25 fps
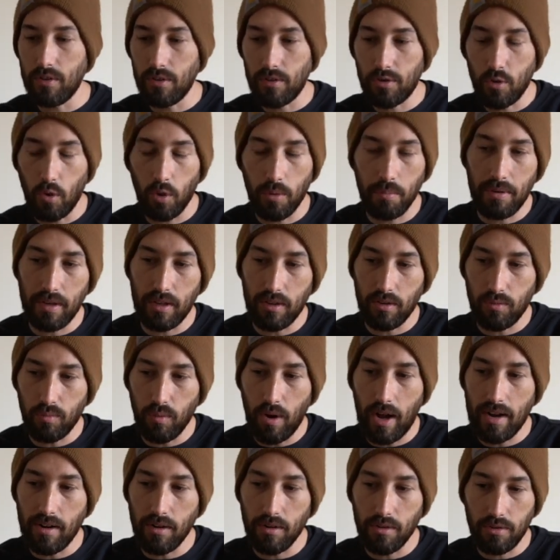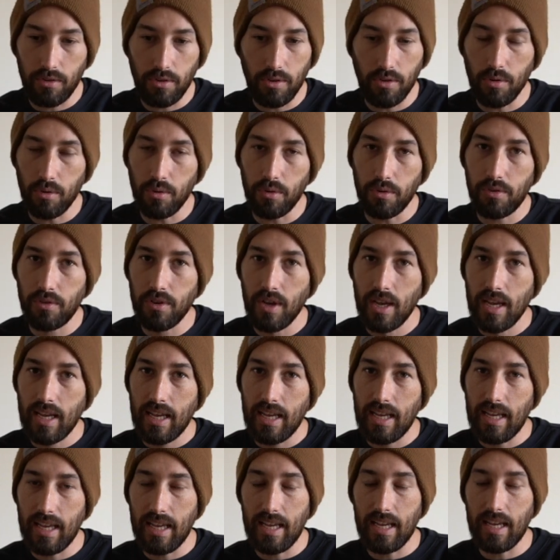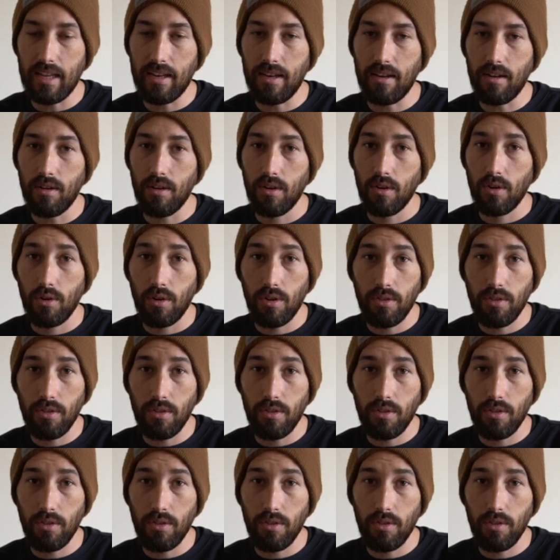Scorpions riders use in